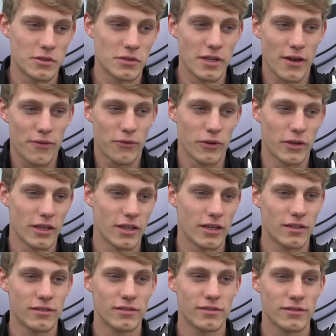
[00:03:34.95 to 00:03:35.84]

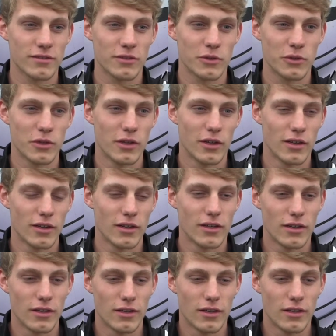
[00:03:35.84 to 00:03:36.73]
definitely
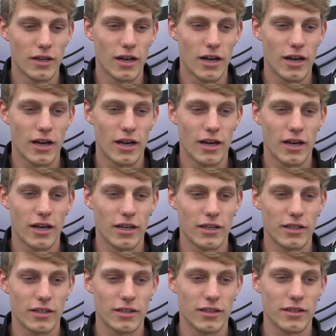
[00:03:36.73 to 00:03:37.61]

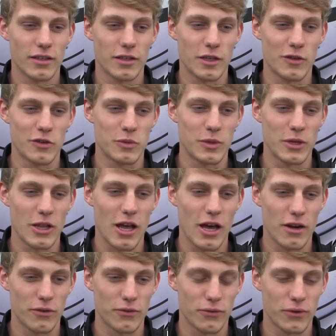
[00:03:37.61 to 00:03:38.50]
it gives me a
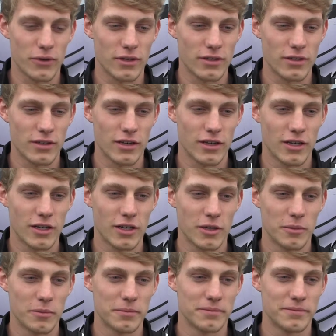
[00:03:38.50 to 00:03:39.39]
lot of,
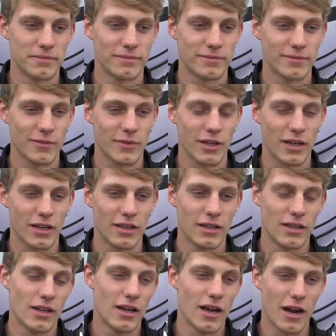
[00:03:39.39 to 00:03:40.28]

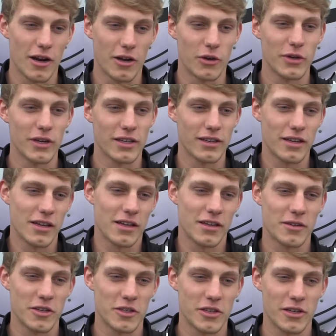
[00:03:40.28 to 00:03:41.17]
I don't know,
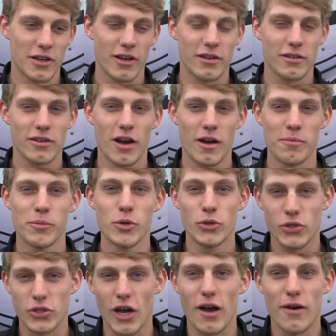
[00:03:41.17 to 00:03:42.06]
it just
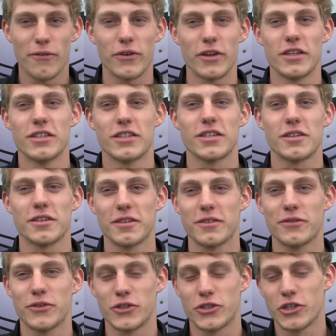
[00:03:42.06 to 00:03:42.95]
boosts confidence
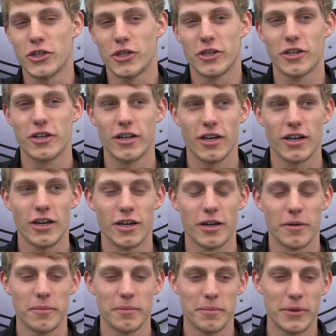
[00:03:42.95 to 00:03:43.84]
for sure.
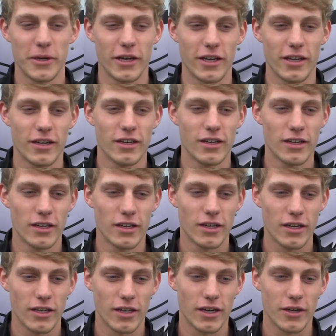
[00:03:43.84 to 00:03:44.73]
But
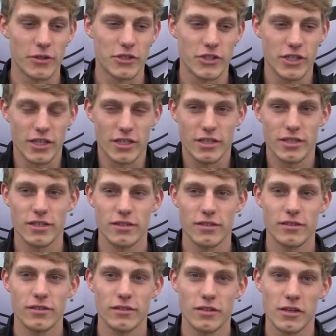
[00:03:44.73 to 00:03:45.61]
you know,
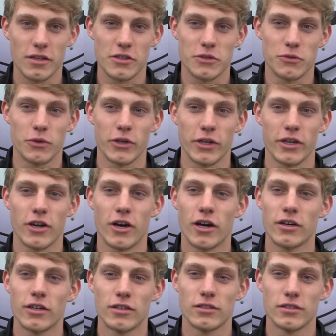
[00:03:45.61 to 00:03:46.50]
it's really an
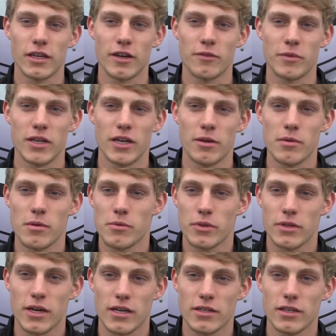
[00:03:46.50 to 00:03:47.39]
honor to have my name up
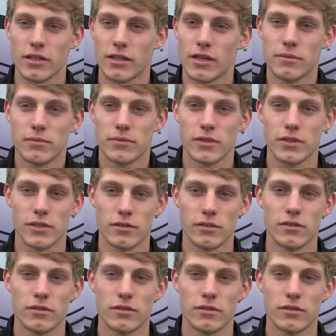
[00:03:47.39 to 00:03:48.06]
with guys like them. So